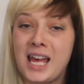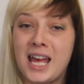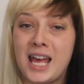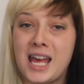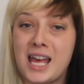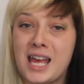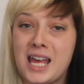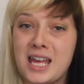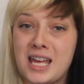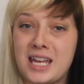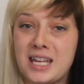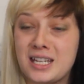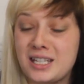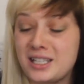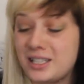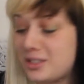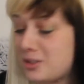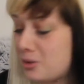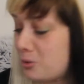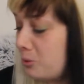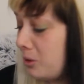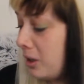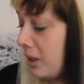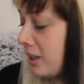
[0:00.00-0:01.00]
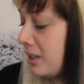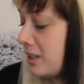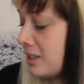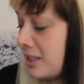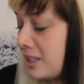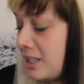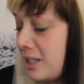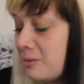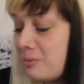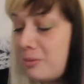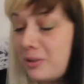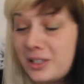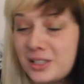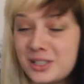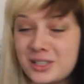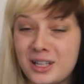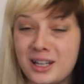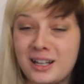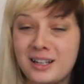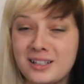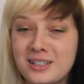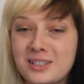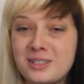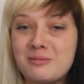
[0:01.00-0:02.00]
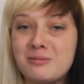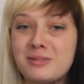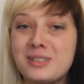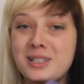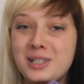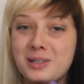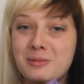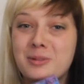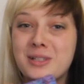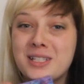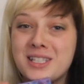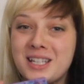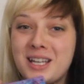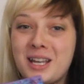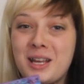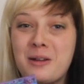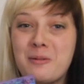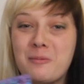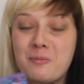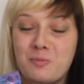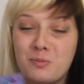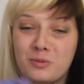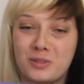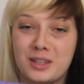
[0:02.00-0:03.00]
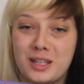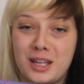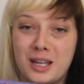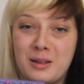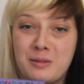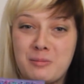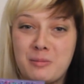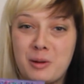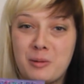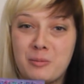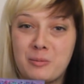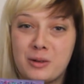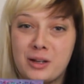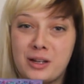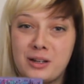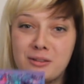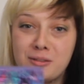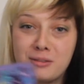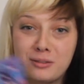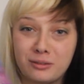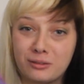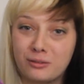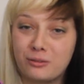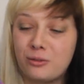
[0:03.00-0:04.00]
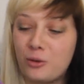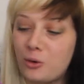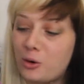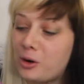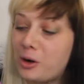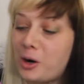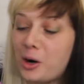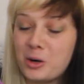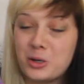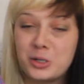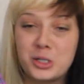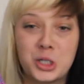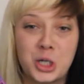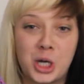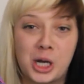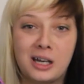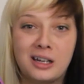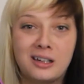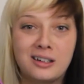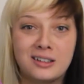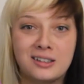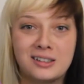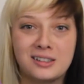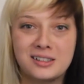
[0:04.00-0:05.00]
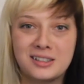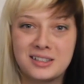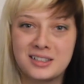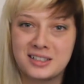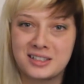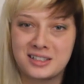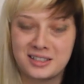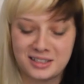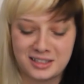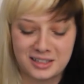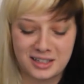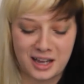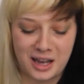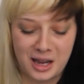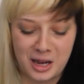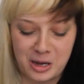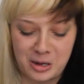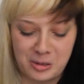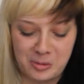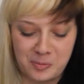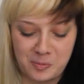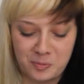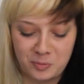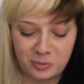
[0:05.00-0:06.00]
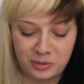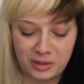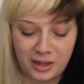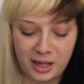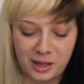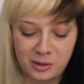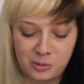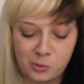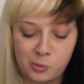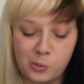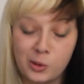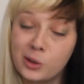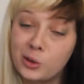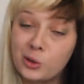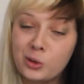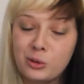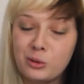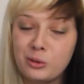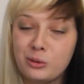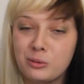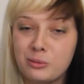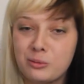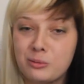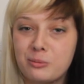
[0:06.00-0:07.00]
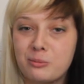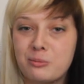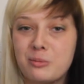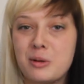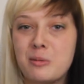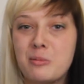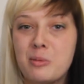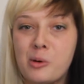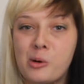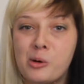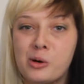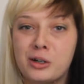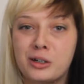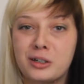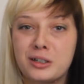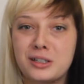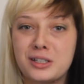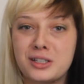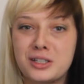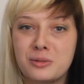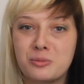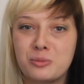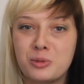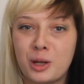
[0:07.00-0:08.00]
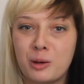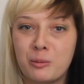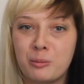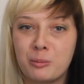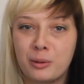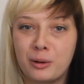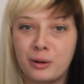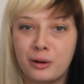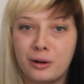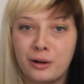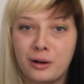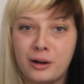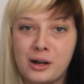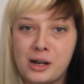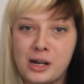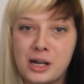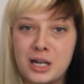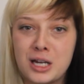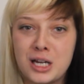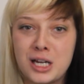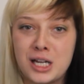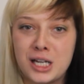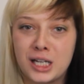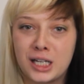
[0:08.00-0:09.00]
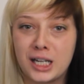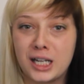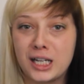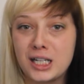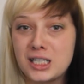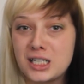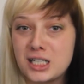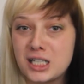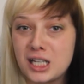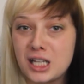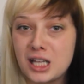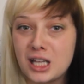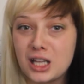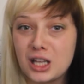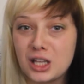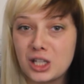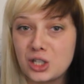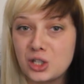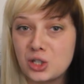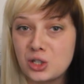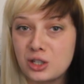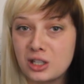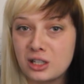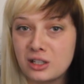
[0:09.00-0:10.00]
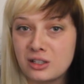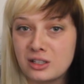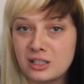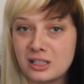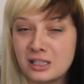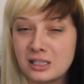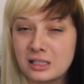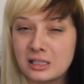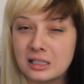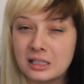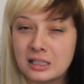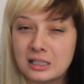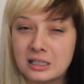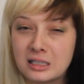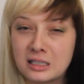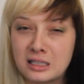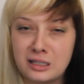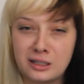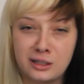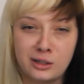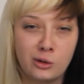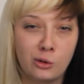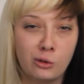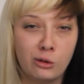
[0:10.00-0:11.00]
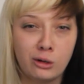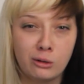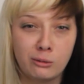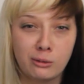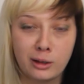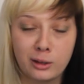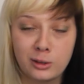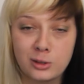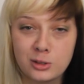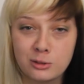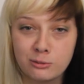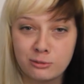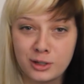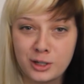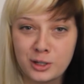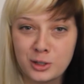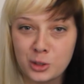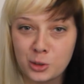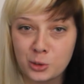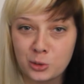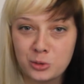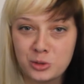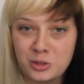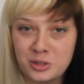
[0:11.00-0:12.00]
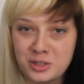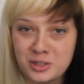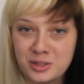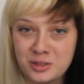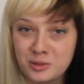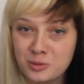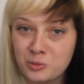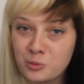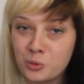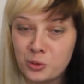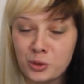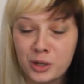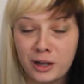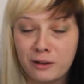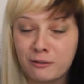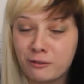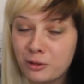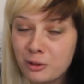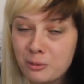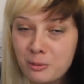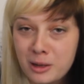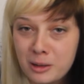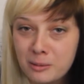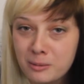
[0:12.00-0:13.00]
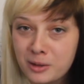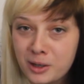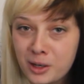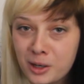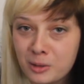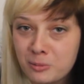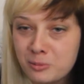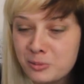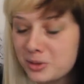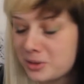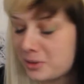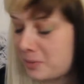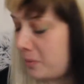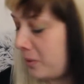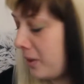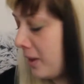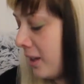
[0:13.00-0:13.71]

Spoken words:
and we get to keep this awesome keepsake and for our child that will be born September 19th, 2016, or relatively close whenever the baby comes.